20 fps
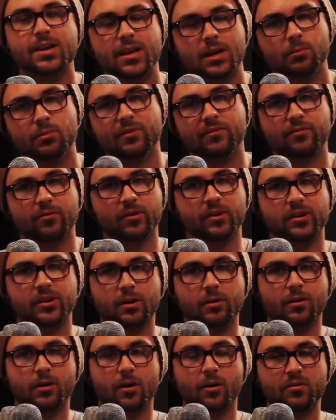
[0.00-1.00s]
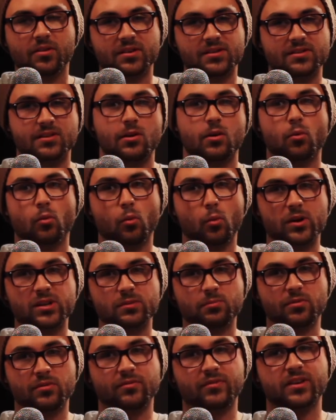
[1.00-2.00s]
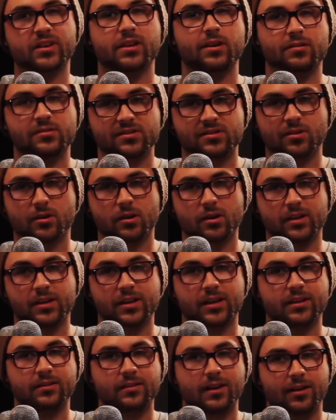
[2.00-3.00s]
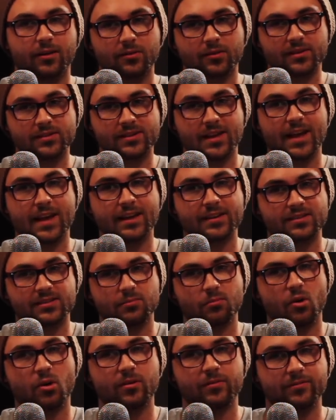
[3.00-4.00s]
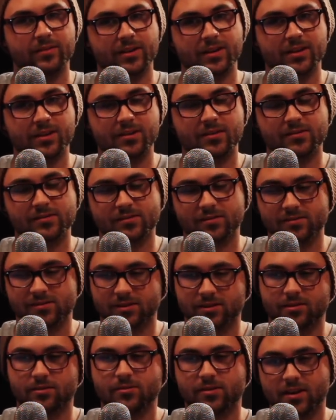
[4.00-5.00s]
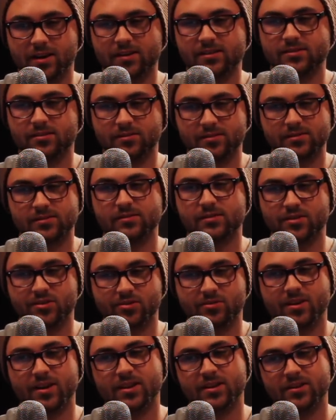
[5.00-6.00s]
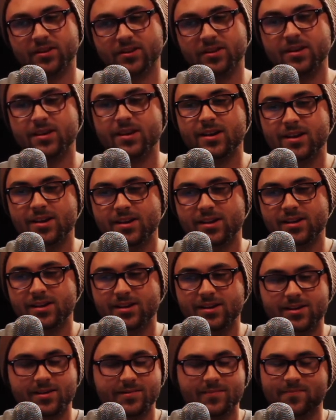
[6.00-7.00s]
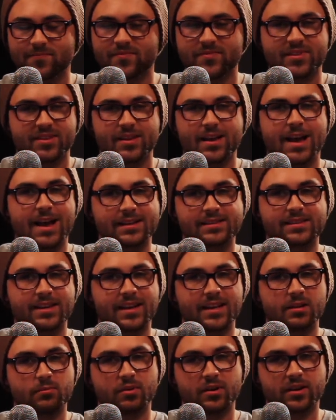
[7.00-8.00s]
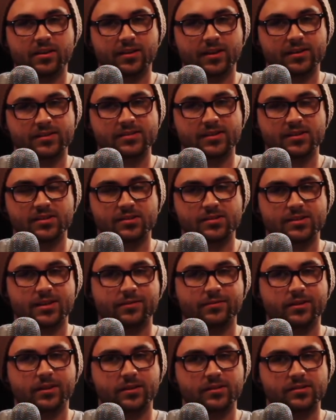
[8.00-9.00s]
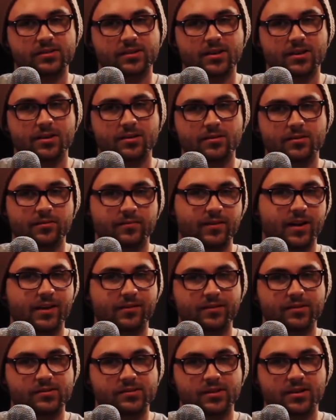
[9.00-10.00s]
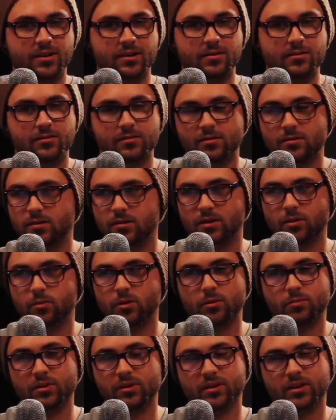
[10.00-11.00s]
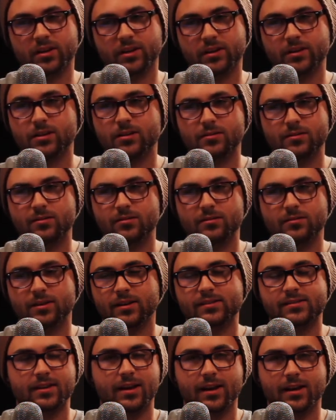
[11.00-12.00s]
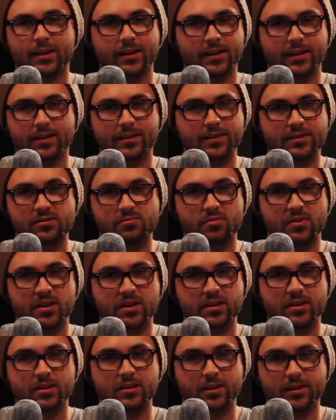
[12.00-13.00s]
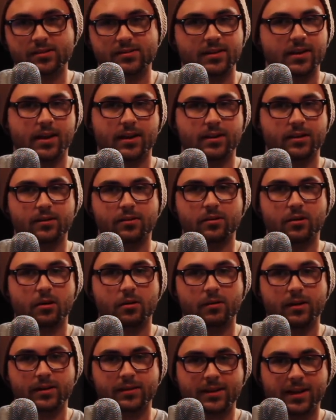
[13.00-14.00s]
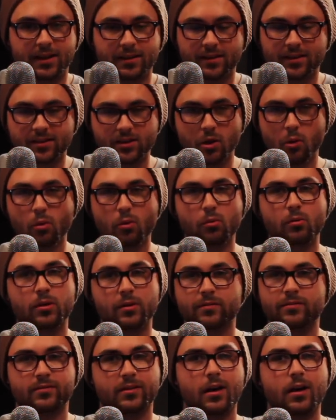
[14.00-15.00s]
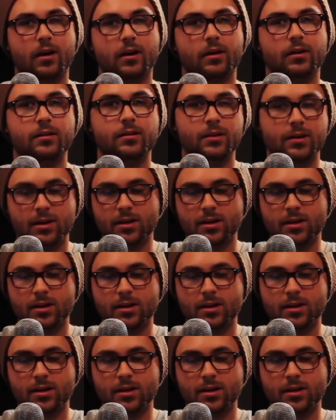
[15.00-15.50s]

And before you know it, all these whisper videos started getting titled as ASMR videos. I was like, okay, so this is a trend. And ask anybody like 6 or 7 years ago or 5 years ago, they would have been like, it's not going to get this big. It's not going to grow like that. Like no one would have thought.